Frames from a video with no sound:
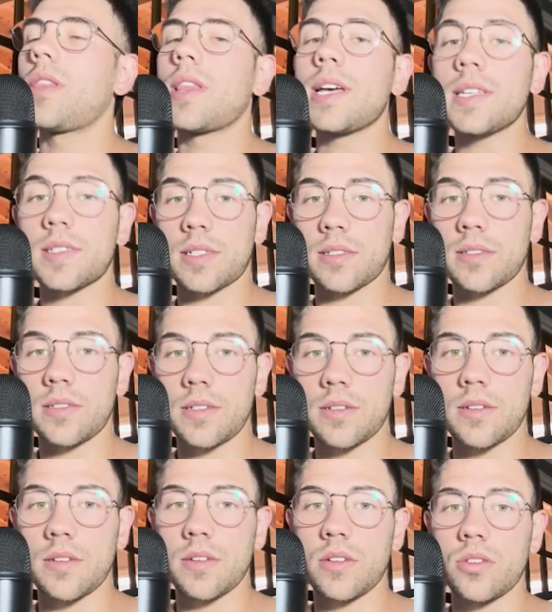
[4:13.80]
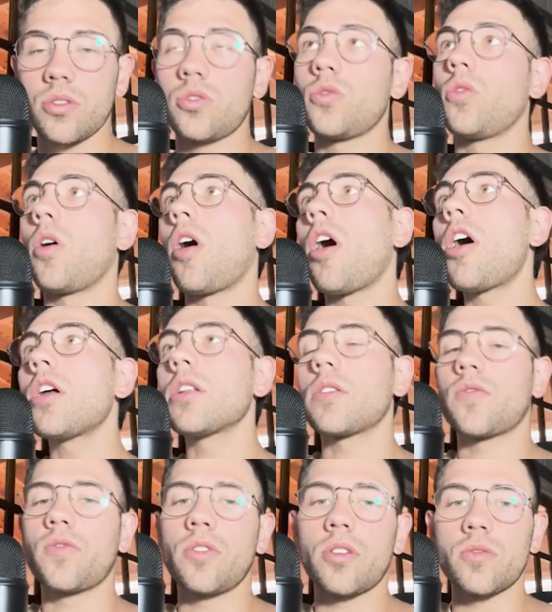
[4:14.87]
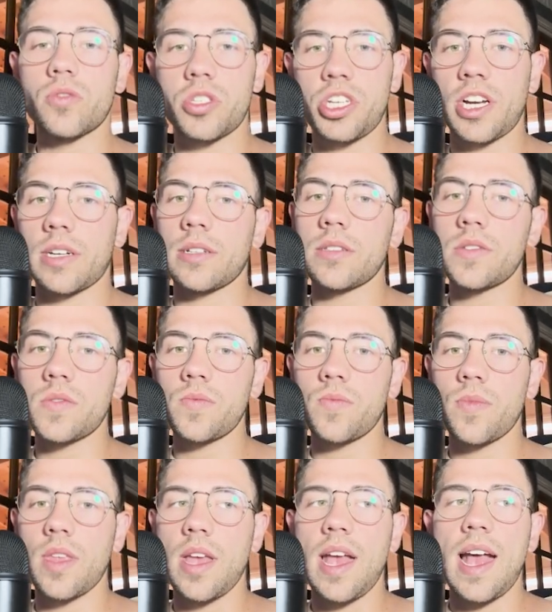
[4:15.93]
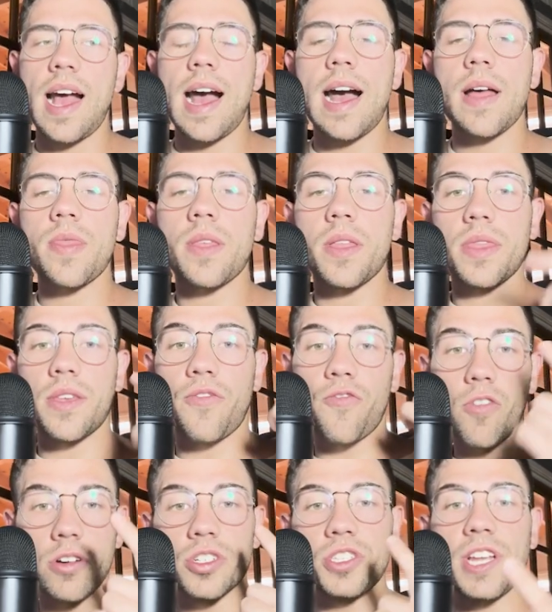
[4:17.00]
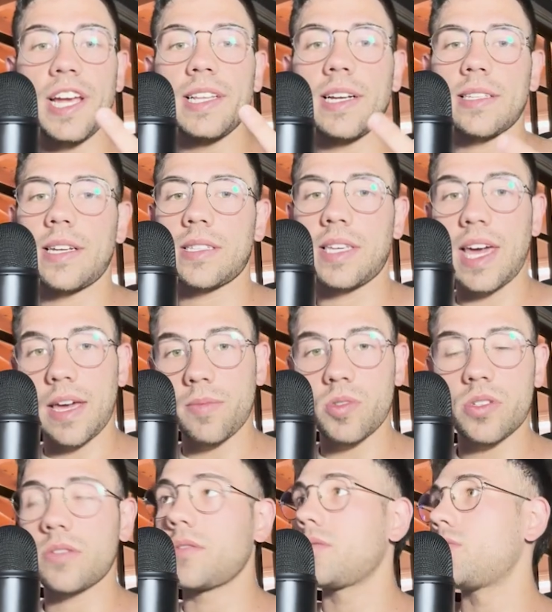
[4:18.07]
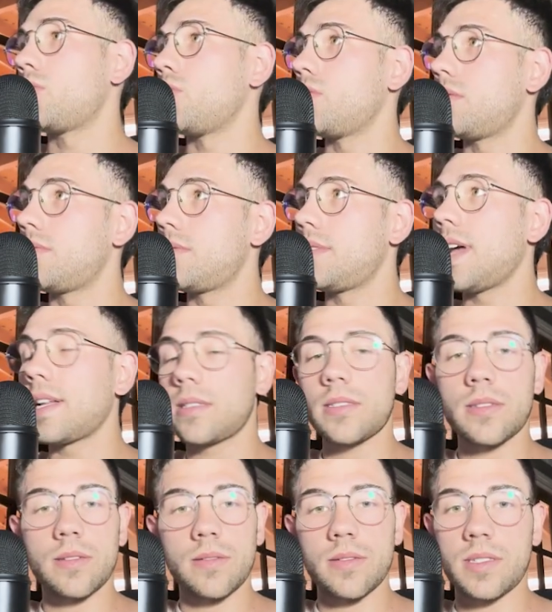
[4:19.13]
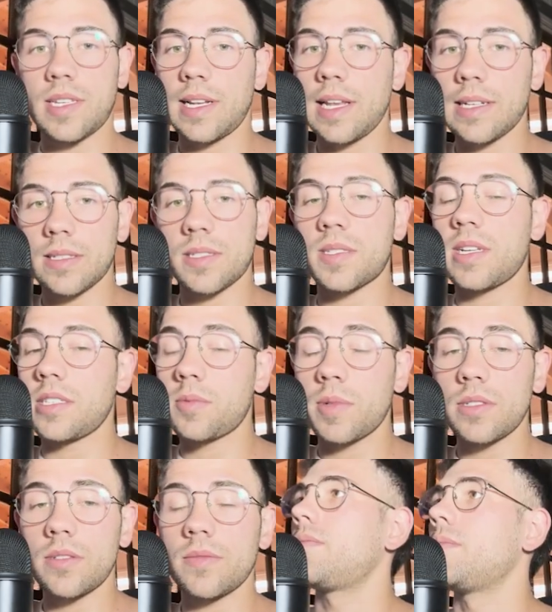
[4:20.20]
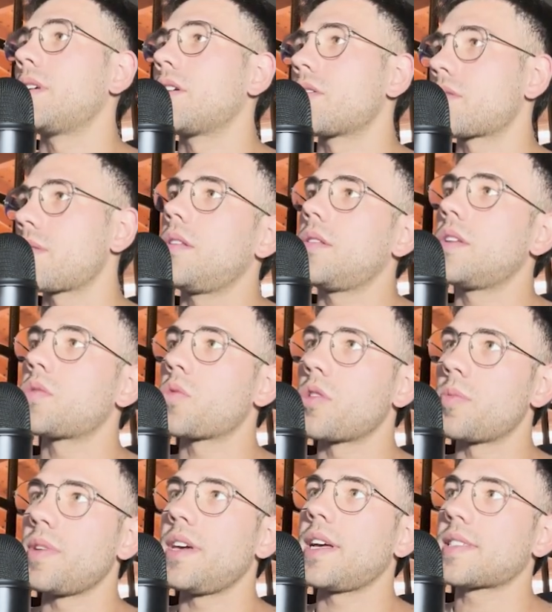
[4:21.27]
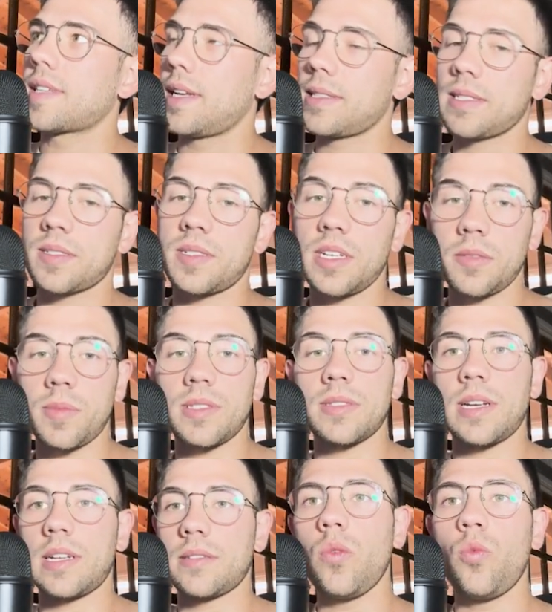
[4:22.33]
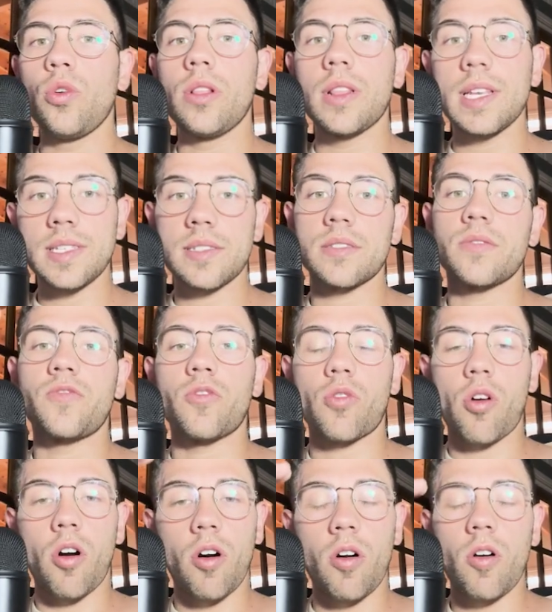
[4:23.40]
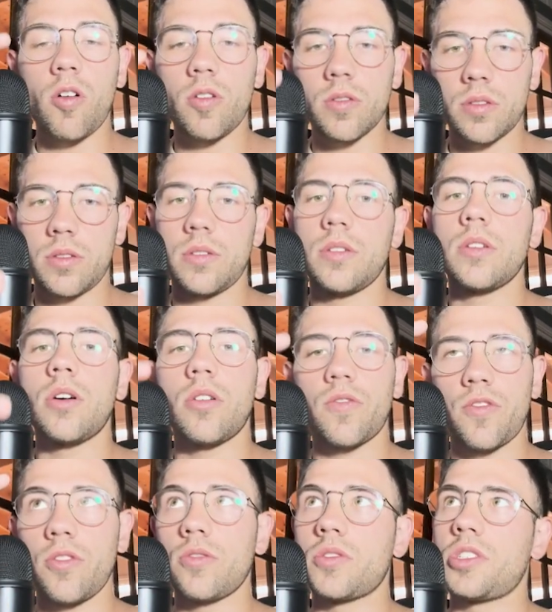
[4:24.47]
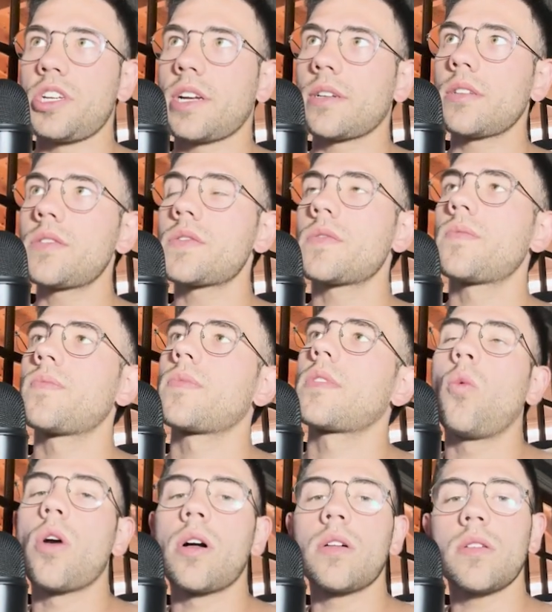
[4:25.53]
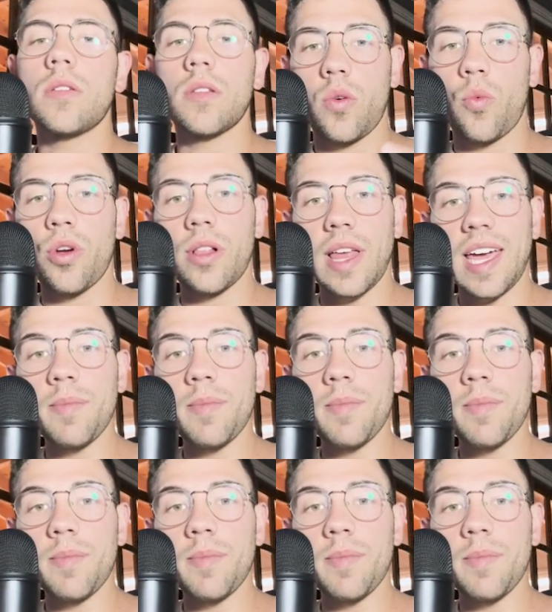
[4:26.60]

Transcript: listen to all of those channels, and the first data that comes to that select statement, because this will be a select statement that will listen for all of those channels, well, will